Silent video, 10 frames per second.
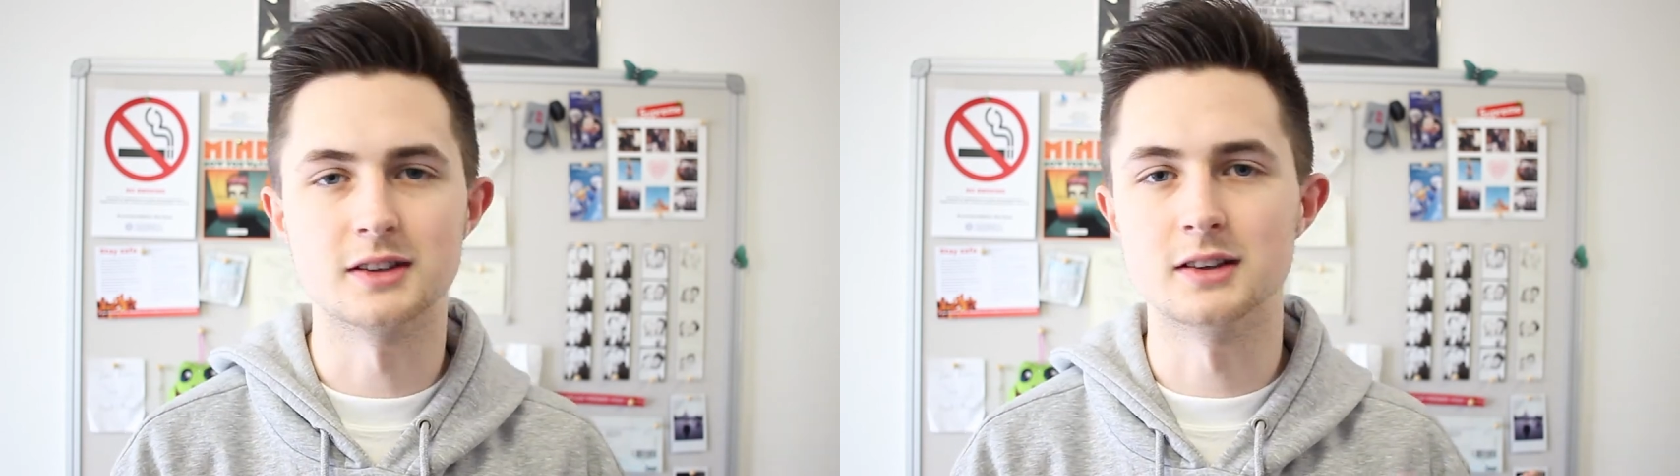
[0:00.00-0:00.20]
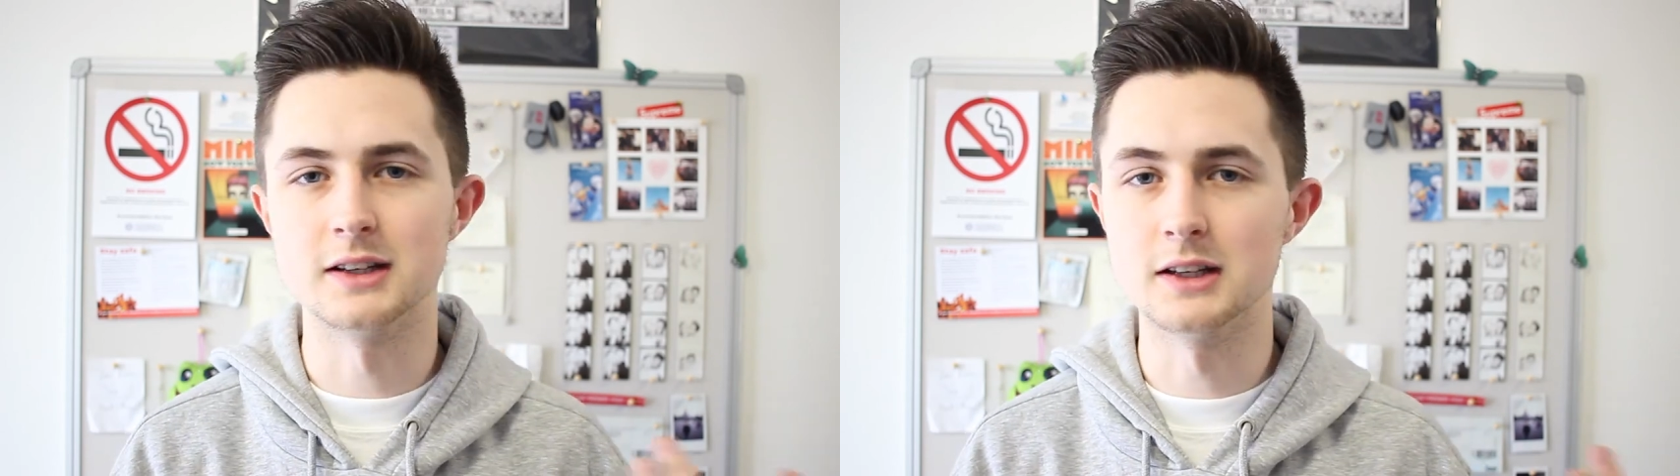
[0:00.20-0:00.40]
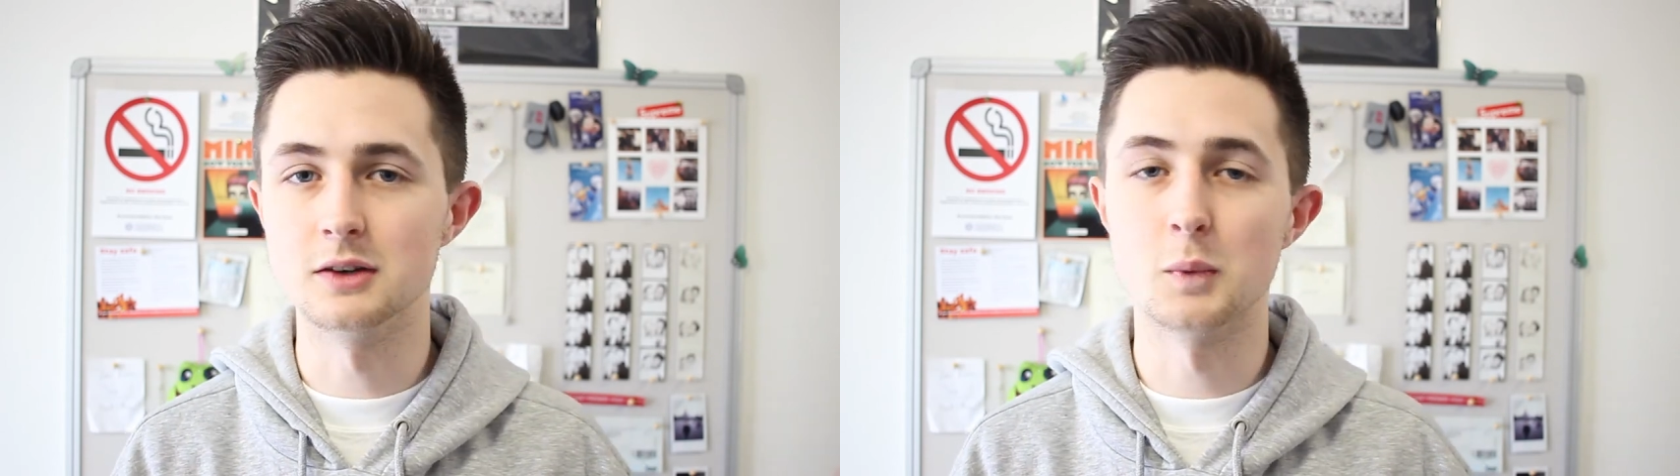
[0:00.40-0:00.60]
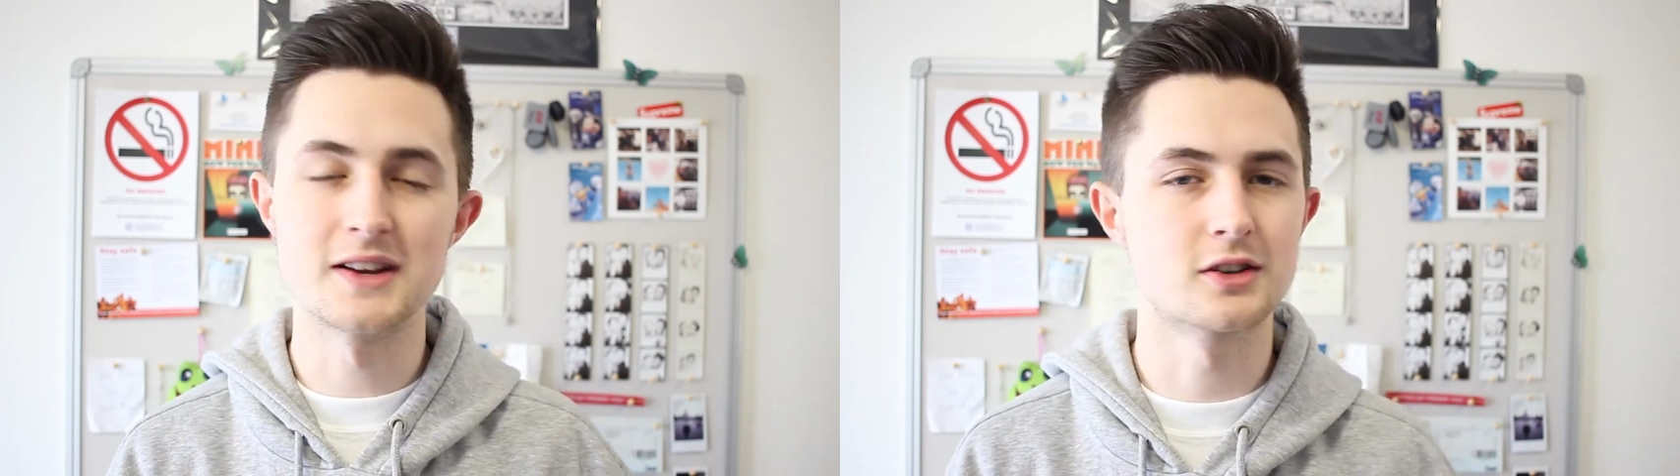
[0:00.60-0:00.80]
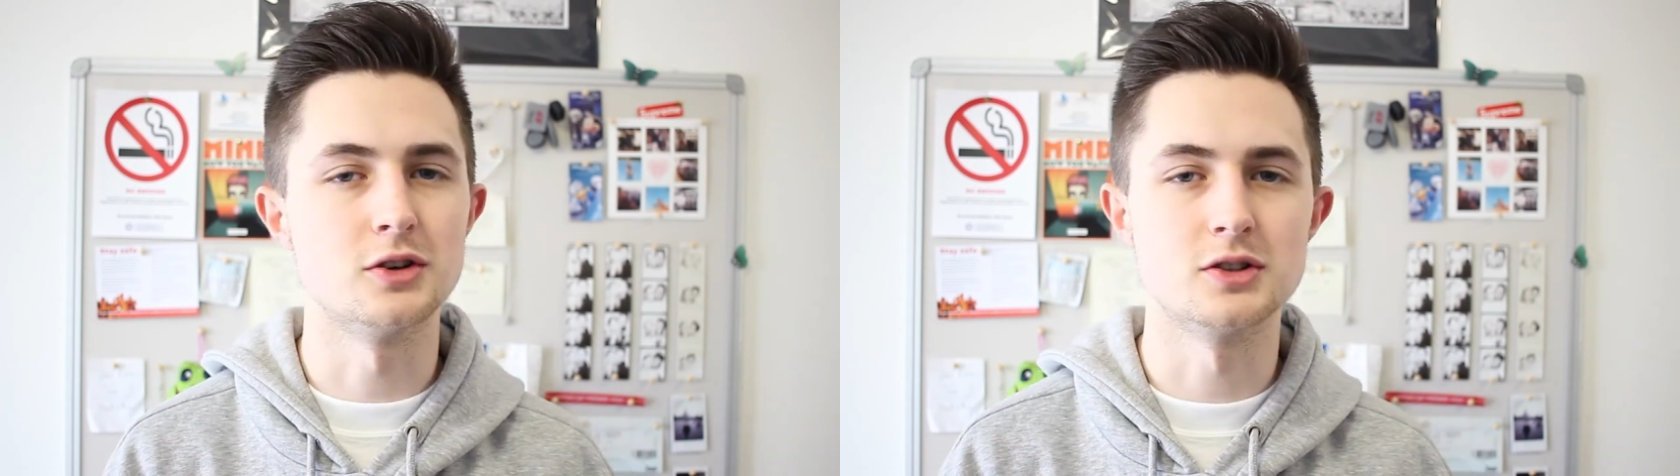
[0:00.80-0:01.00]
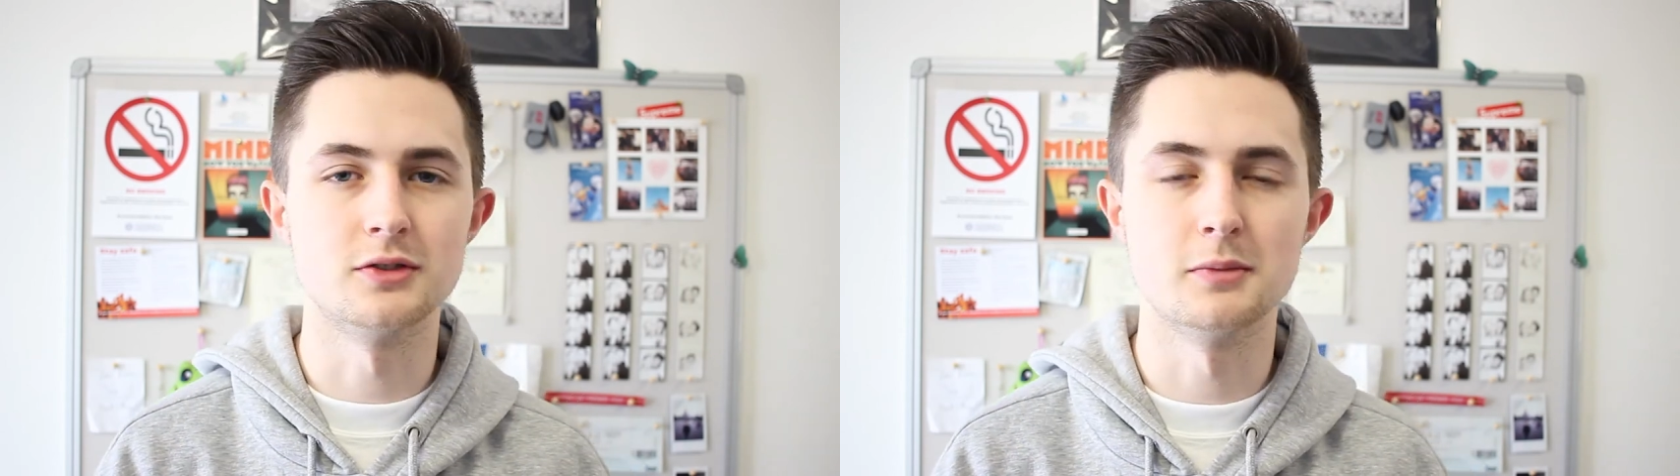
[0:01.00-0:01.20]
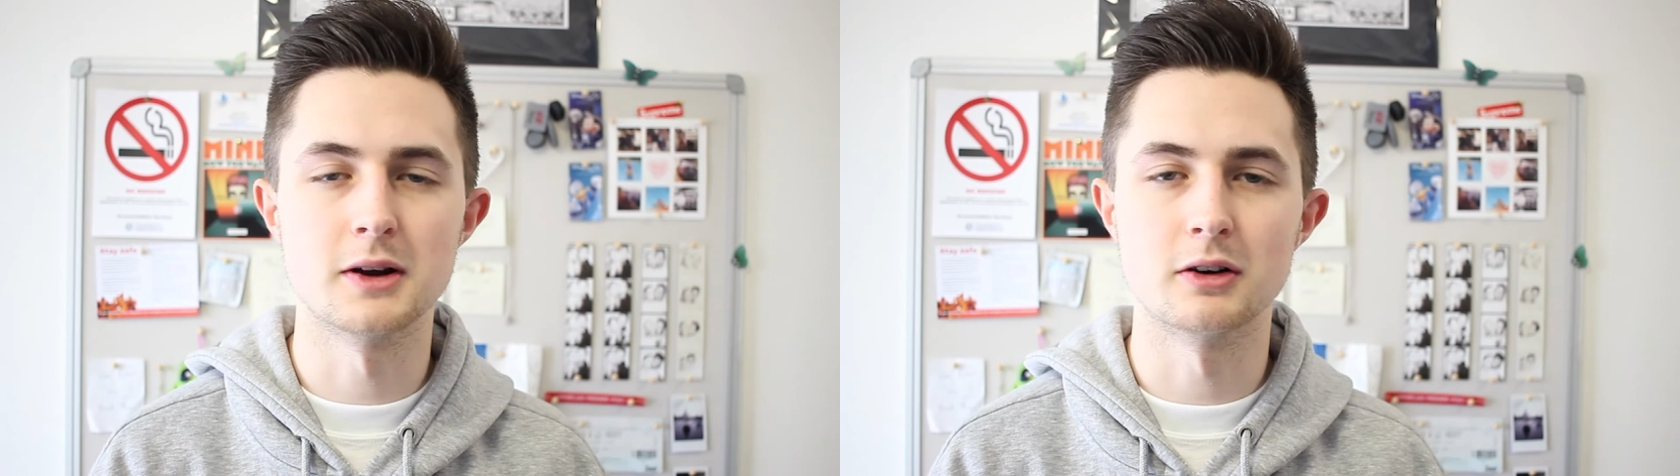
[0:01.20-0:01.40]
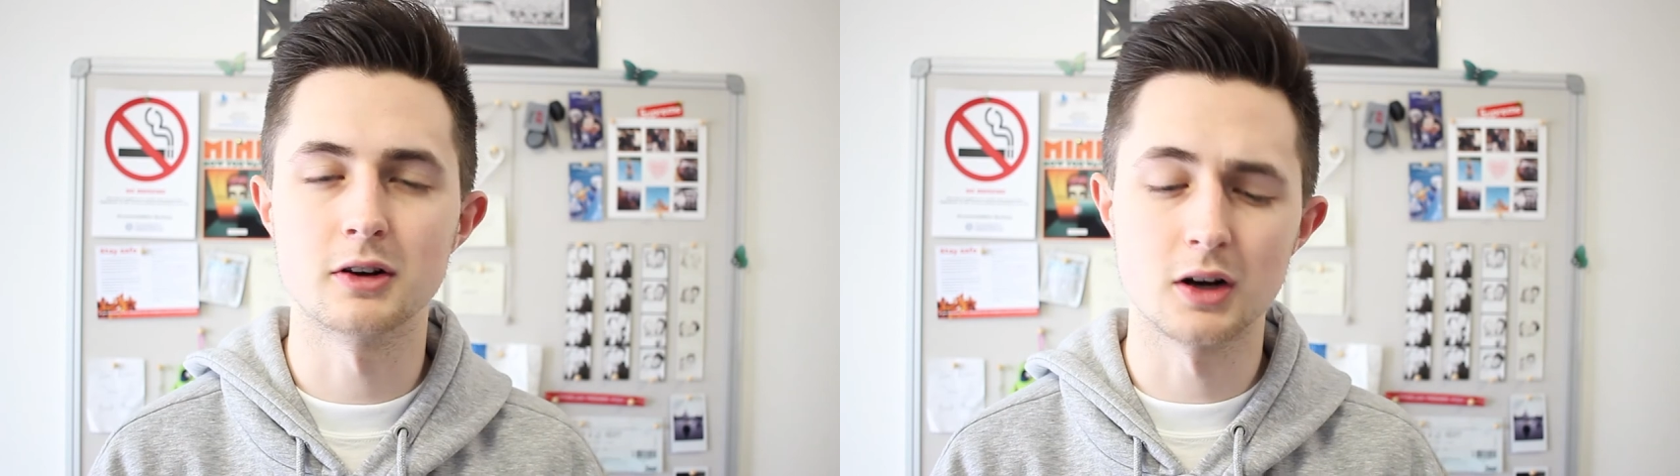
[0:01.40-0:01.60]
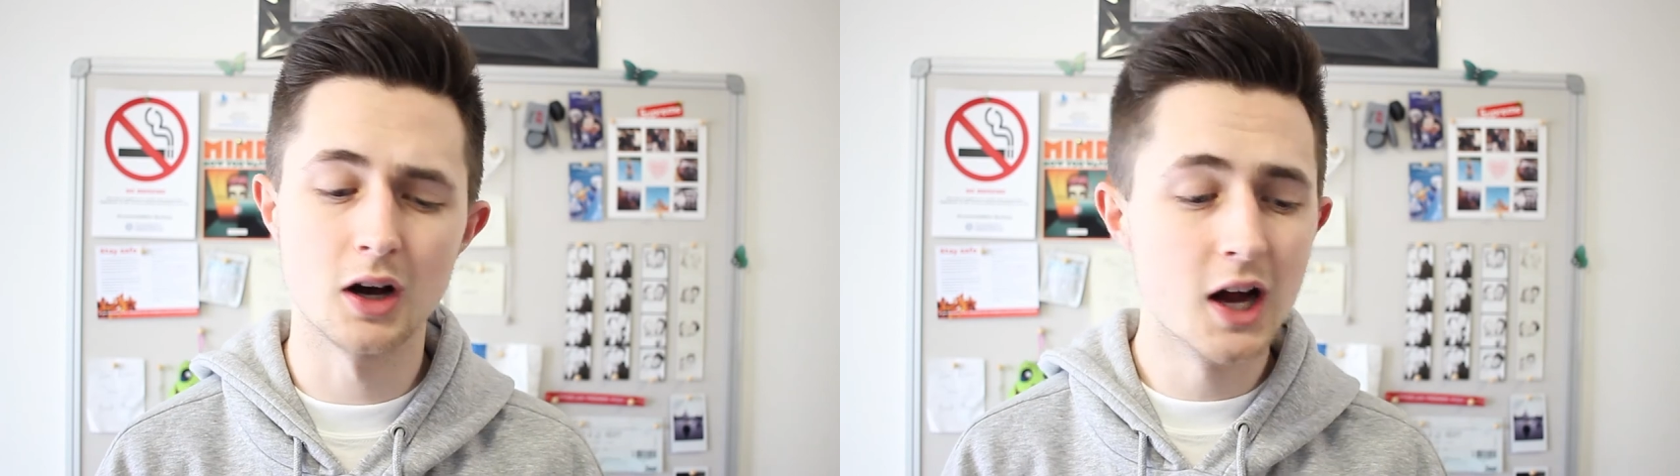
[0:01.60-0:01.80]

skaters in the west coast of America.